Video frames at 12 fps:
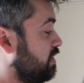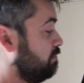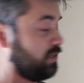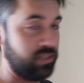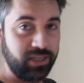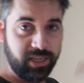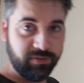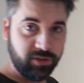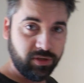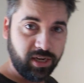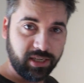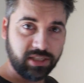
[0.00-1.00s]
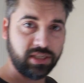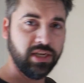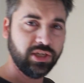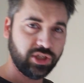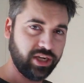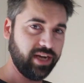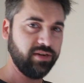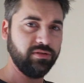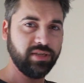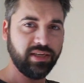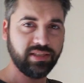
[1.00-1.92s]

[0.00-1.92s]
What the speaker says: because it gives you nice shadows and